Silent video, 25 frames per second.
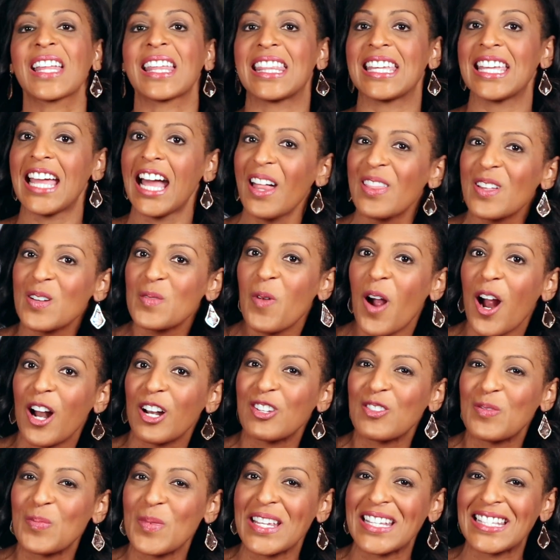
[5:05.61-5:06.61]
The other
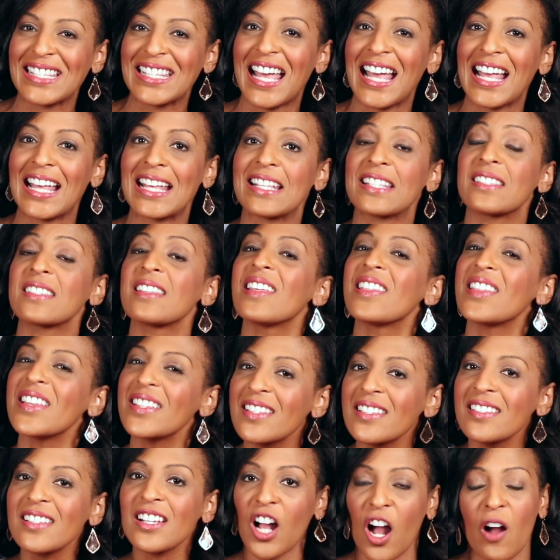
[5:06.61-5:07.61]
part of me says
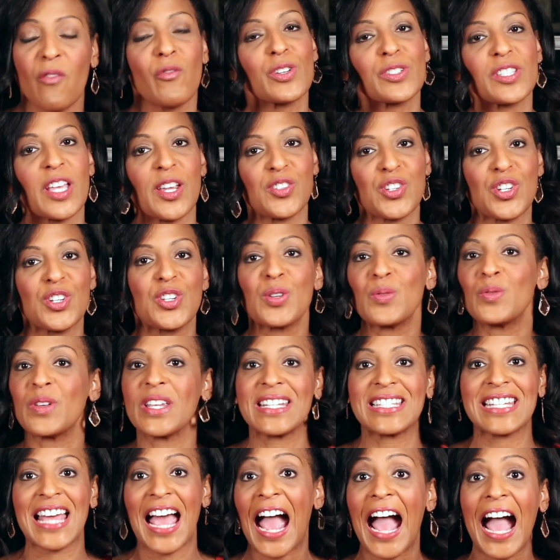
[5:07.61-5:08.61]
this is a conversation you
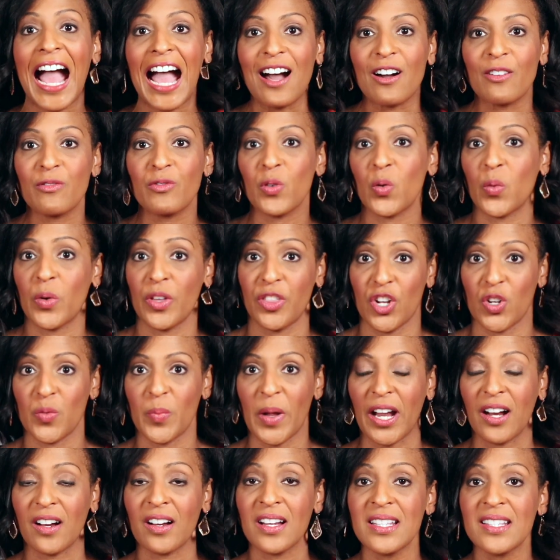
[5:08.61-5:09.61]
need to have with your
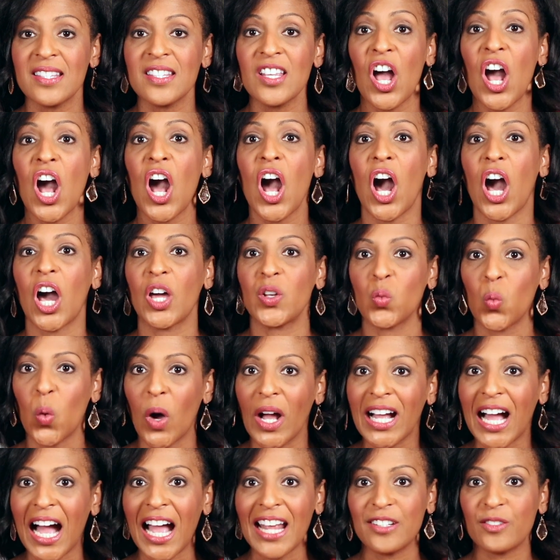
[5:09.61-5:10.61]
parents on
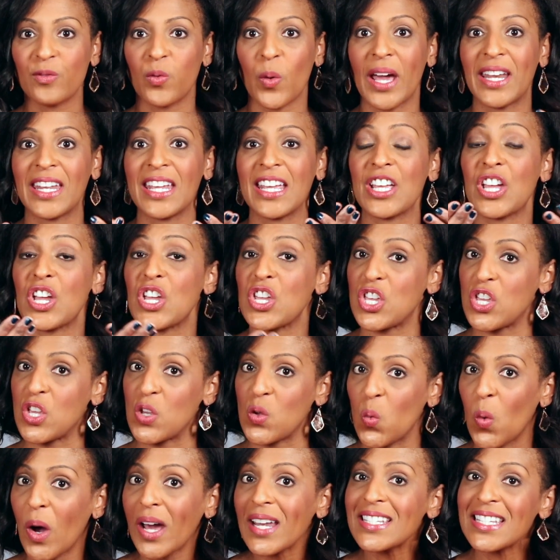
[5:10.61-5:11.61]
what kind of wedding
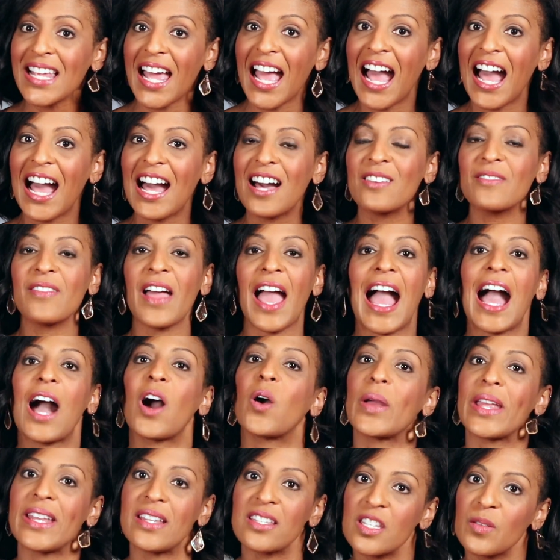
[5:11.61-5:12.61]
you want to have,
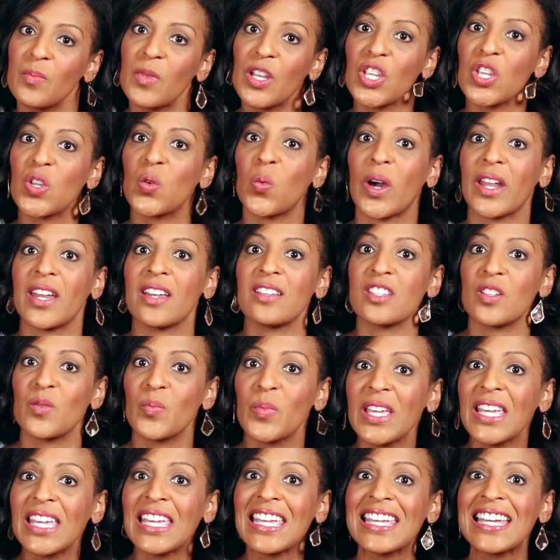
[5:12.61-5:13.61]
how intimate you want it to
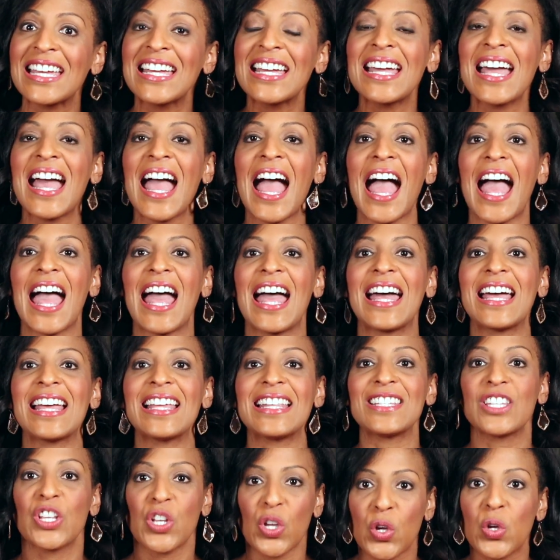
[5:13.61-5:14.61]
be,
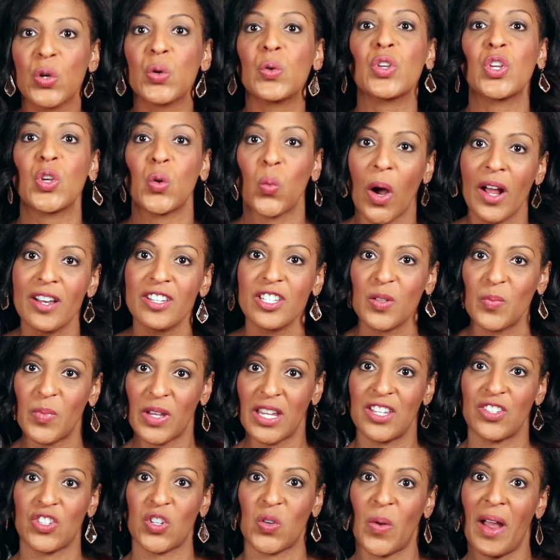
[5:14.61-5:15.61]
and who you want to
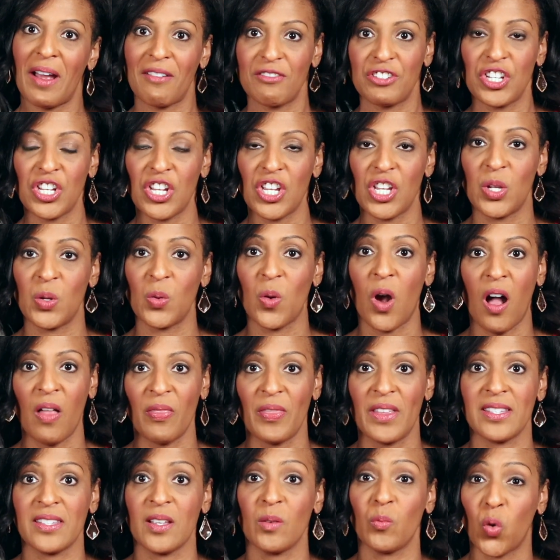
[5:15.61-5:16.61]
be surrounding you
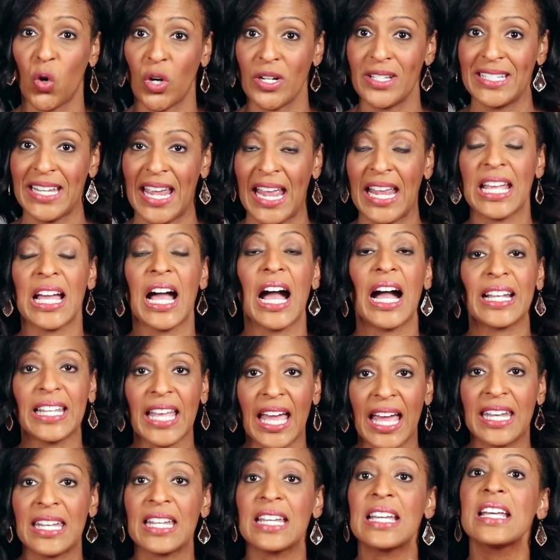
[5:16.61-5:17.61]
on this important day.
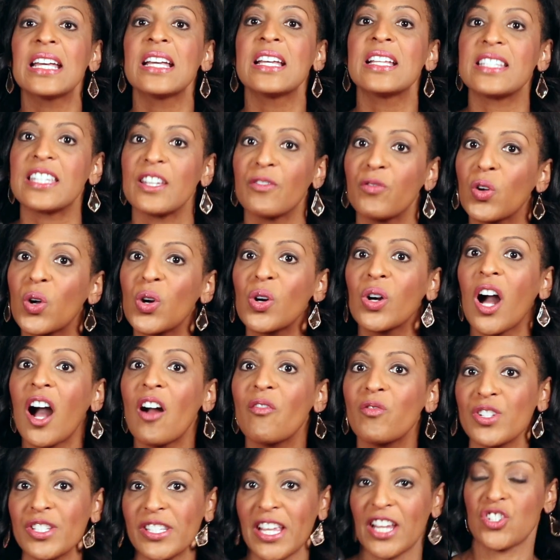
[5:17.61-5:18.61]
Again, difficult
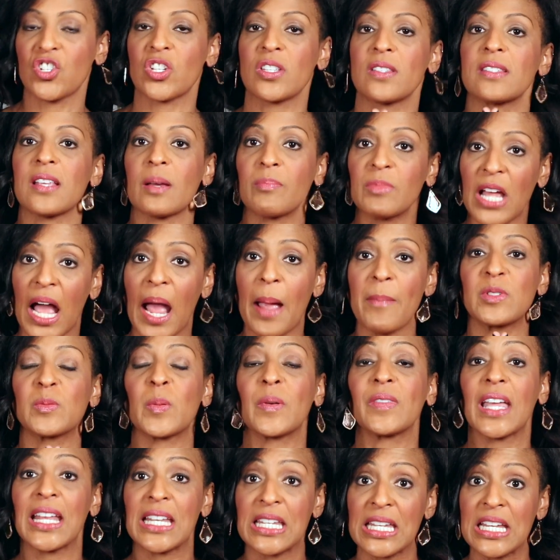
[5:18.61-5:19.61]
conversations sometimes,
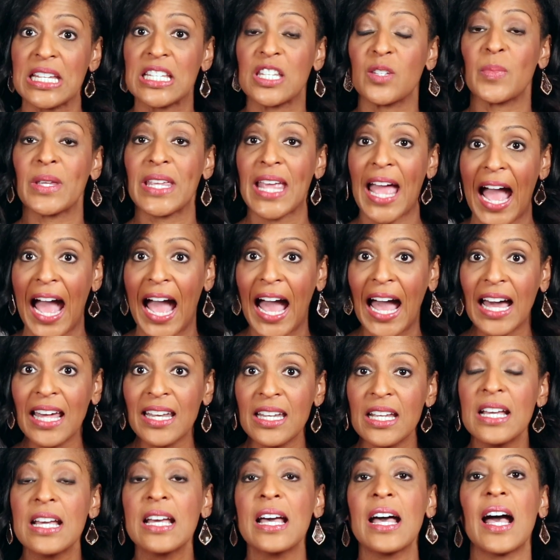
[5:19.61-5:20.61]
but they need to be
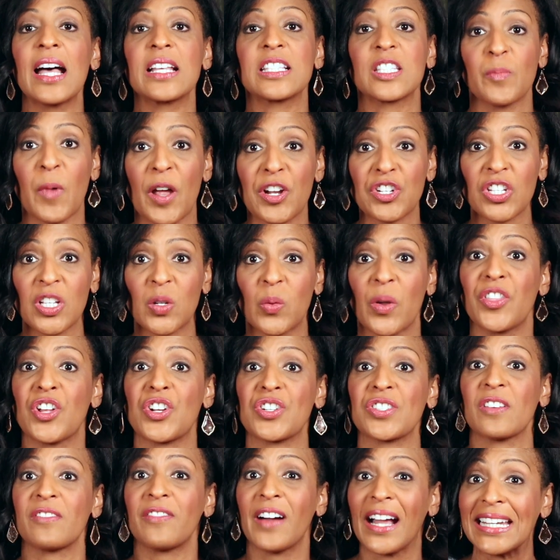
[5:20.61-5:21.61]
had, especially when
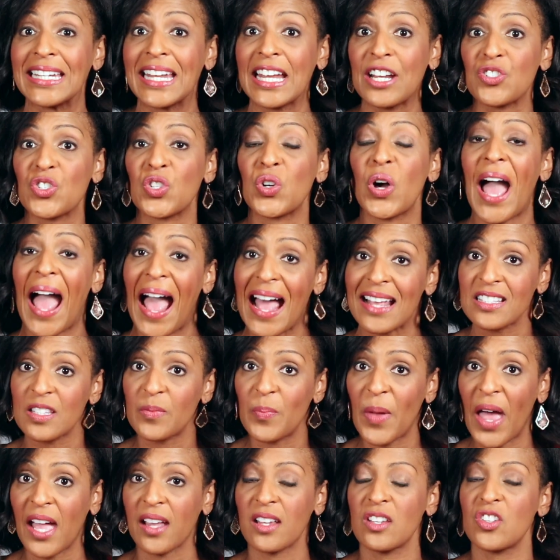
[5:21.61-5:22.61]
there's a financial
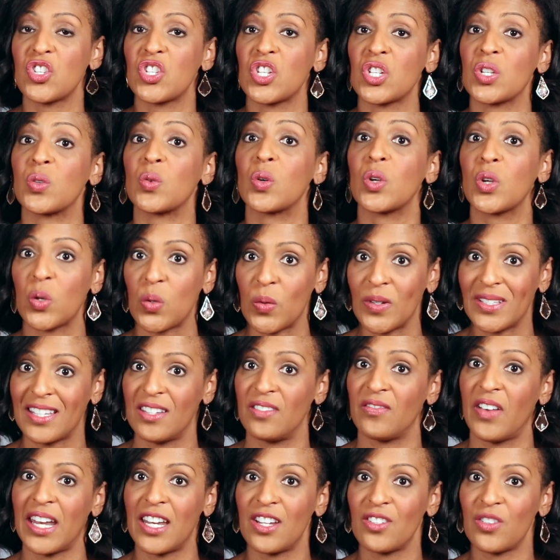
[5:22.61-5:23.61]
aspect to who is
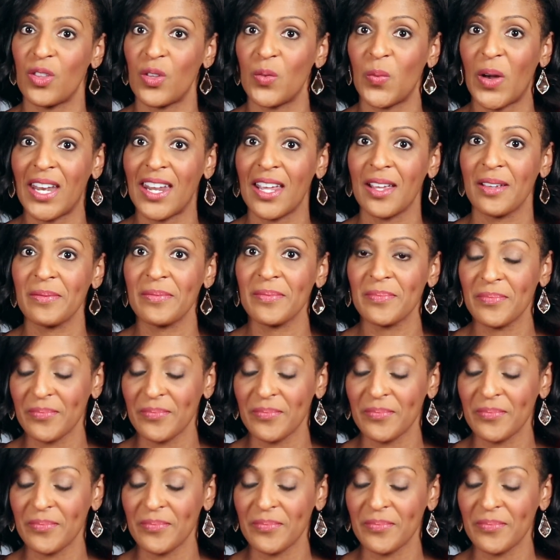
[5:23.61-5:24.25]
invited to the wedding.